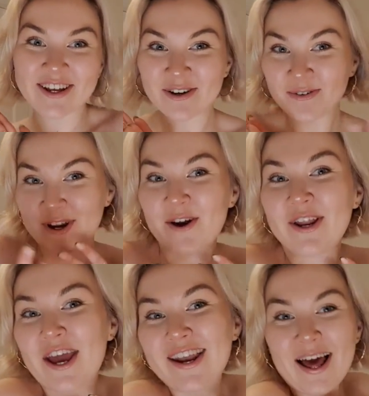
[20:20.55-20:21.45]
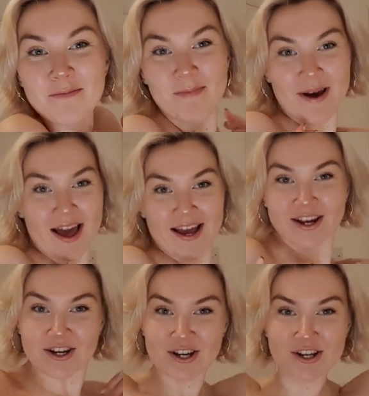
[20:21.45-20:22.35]
reunion. I'm back.
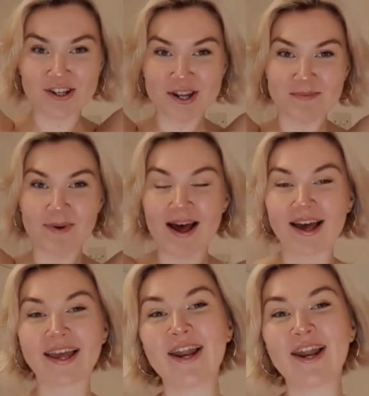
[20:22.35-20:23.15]
She's back in